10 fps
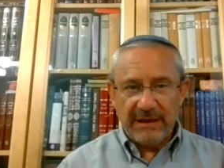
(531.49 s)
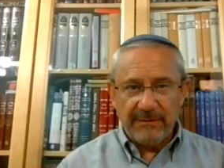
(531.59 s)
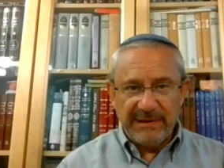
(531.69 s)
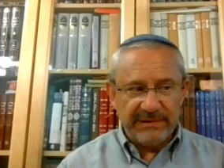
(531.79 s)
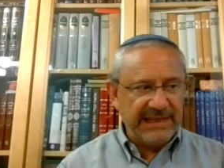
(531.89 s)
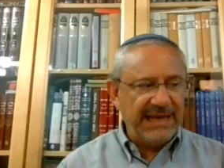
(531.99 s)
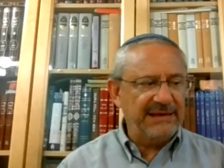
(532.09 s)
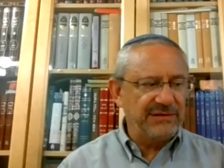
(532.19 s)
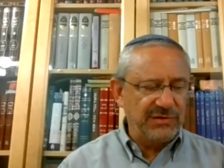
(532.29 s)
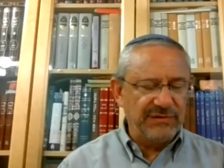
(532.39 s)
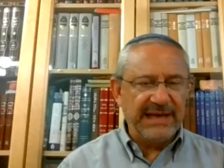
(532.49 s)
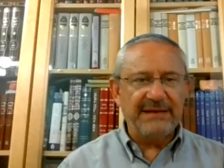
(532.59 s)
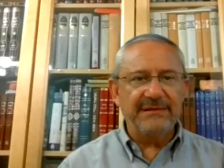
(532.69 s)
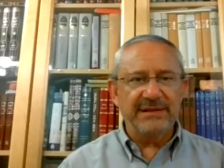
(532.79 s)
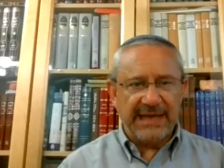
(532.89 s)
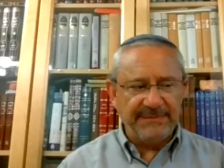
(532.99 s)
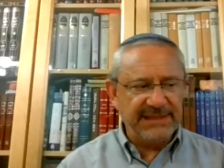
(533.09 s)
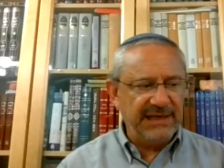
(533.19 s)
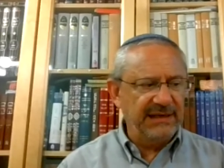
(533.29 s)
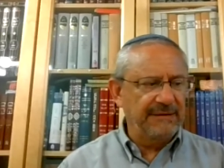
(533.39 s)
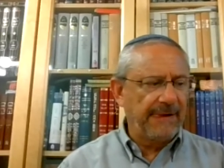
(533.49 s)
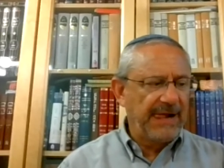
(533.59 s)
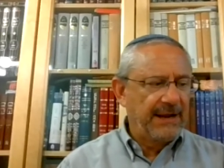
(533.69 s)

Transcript: help me with that and do that in the typesetting.